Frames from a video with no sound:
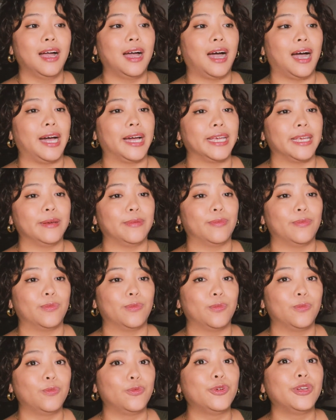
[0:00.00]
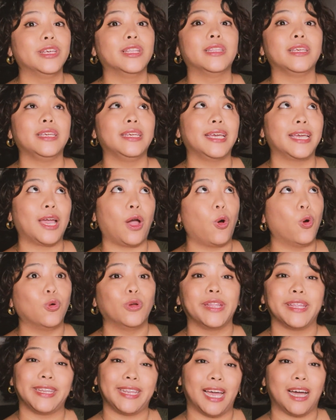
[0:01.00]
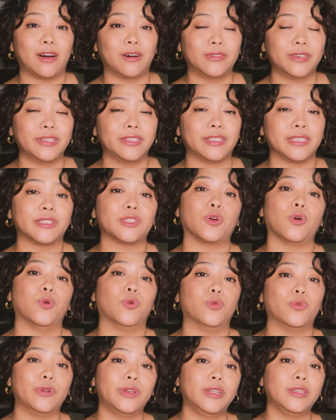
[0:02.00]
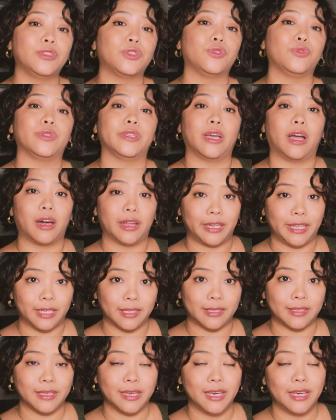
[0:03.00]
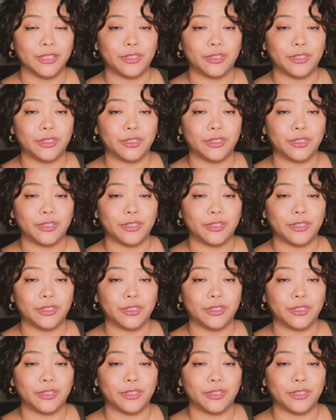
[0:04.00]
I am really honing down the tone to the audience.